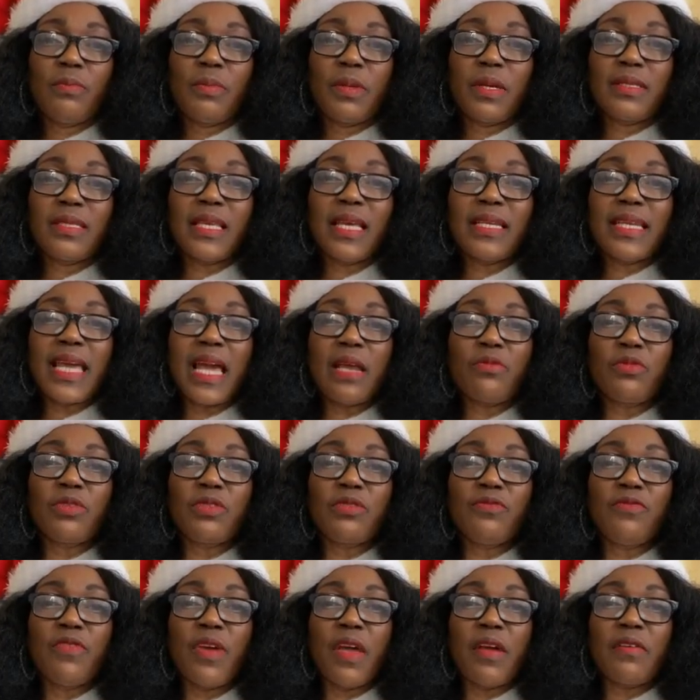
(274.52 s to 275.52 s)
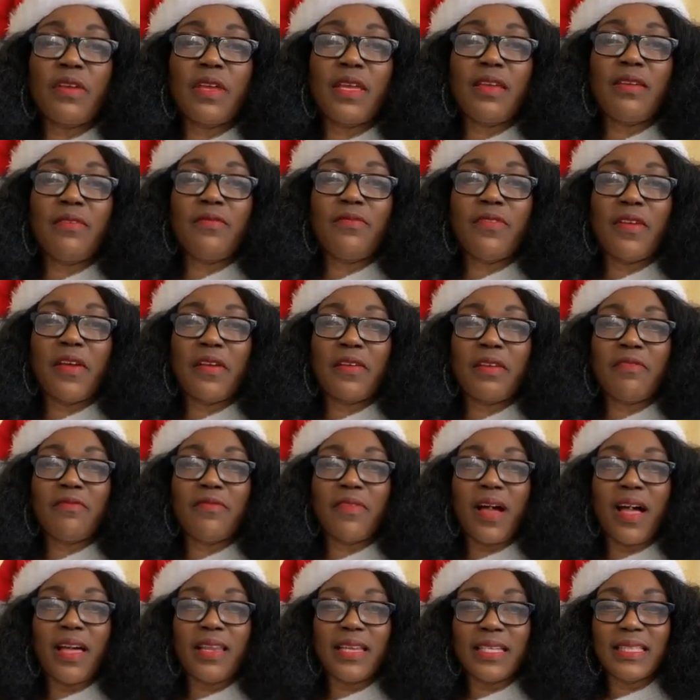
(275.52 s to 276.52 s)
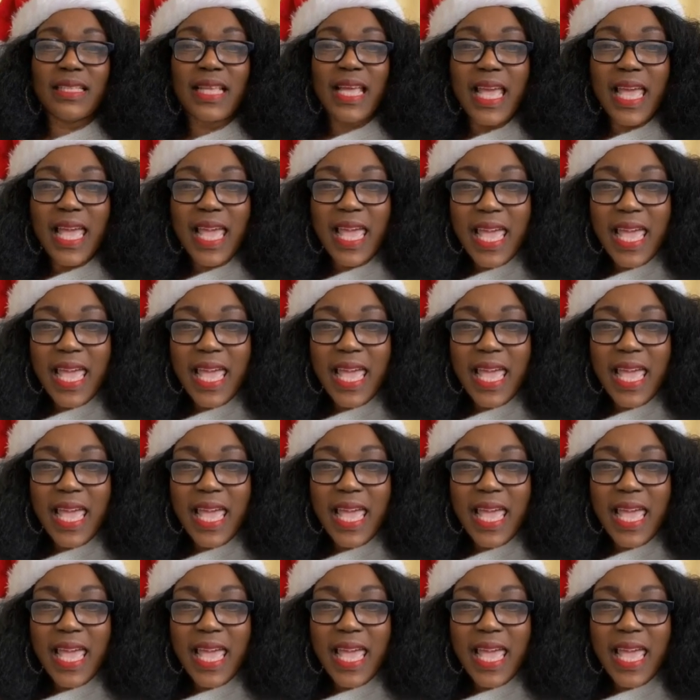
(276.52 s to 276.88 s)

because her dad was very, very violent.